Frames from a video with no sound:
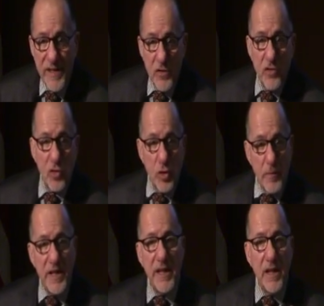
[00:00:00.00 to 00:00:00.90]
in
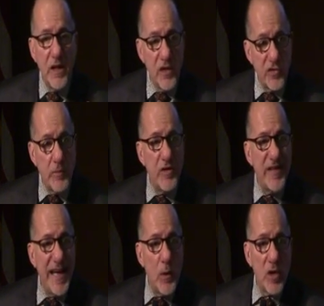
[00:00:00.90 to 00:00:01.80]
determining some of
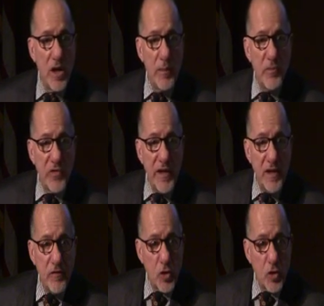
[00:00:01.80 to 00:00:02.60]
the outcomes that have